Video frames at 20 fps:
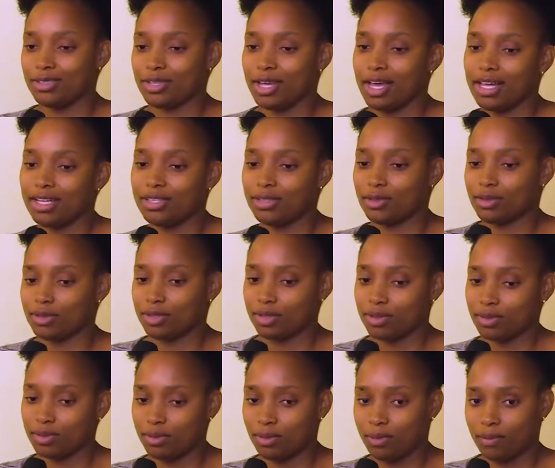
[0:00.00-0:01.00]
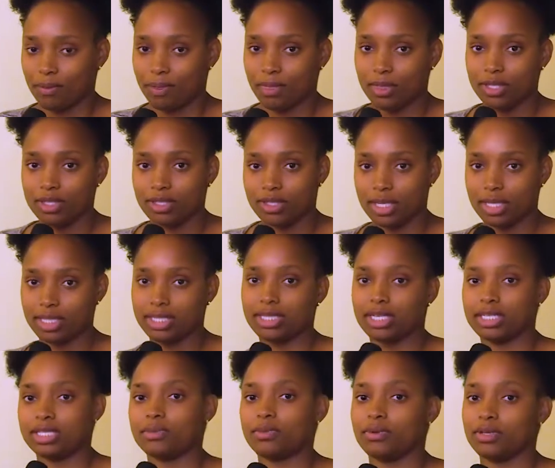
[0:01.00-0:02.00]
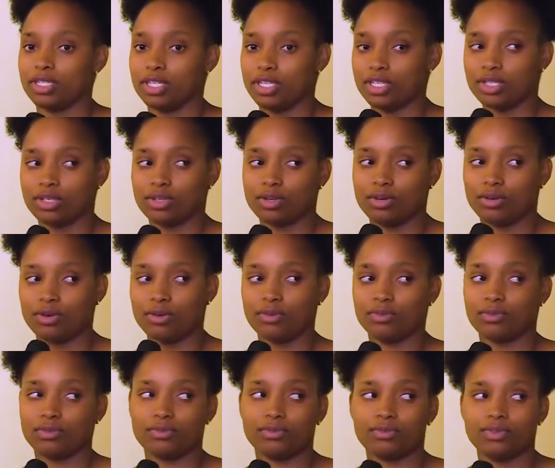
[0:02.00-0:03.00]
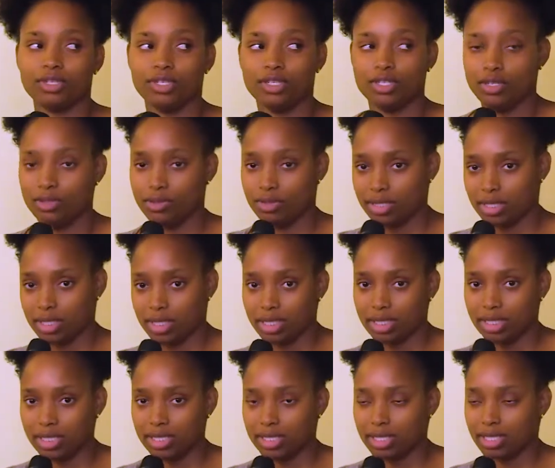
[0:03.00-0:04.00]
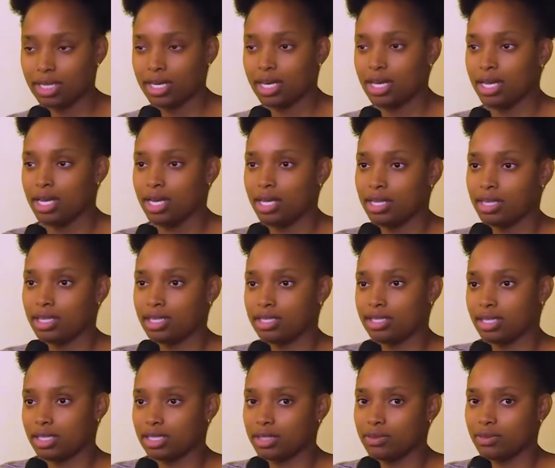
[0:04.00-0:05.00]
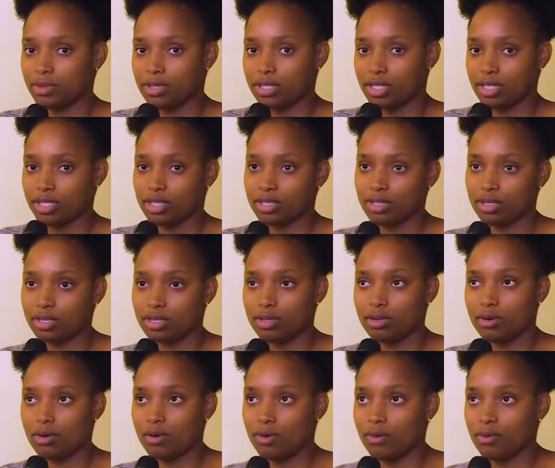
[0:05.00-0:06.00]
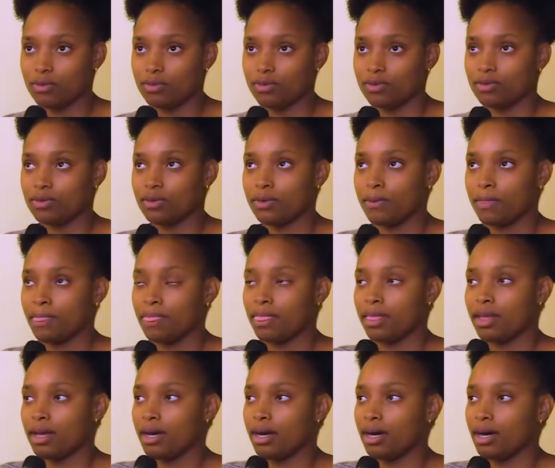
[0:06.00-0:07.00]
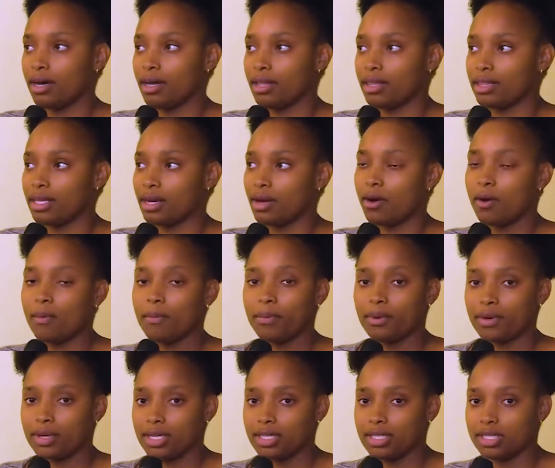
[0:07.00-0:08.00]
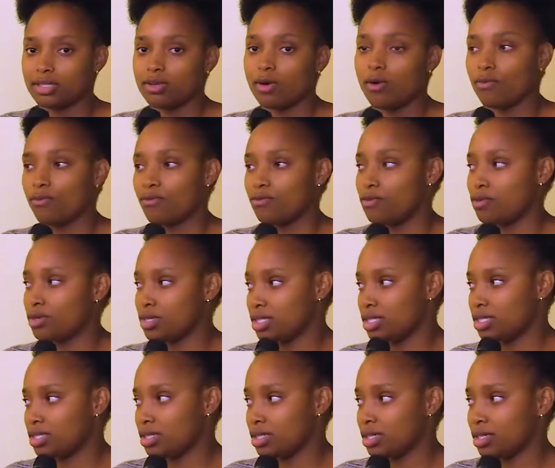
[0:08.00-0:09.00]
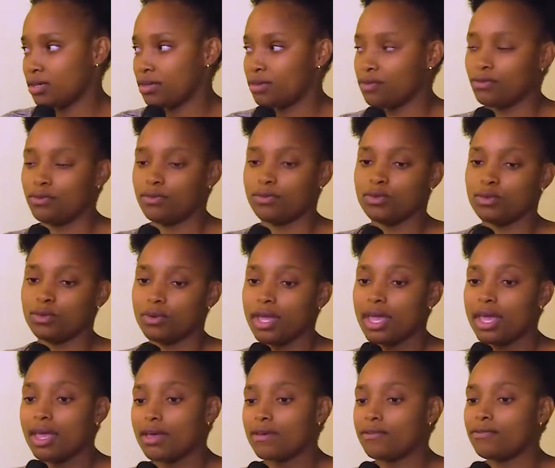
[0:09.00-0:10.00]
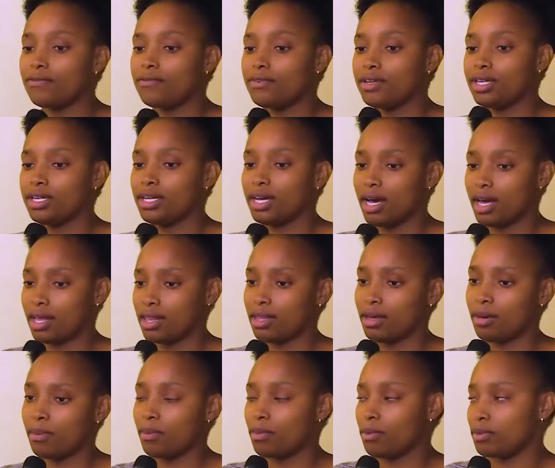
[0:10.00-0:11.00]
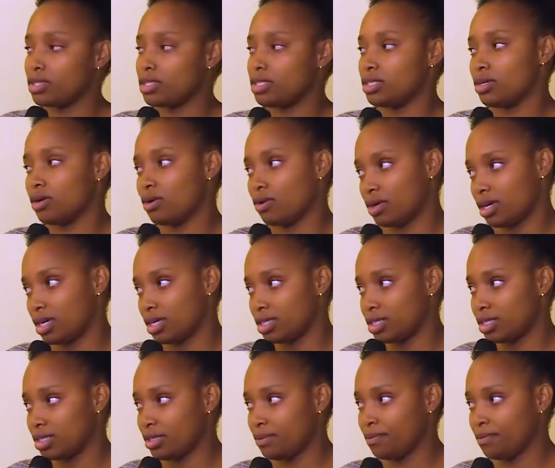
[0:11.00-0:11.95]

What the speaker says: and also the transportation of nutrients, the transportation of the components of food to every other body organ.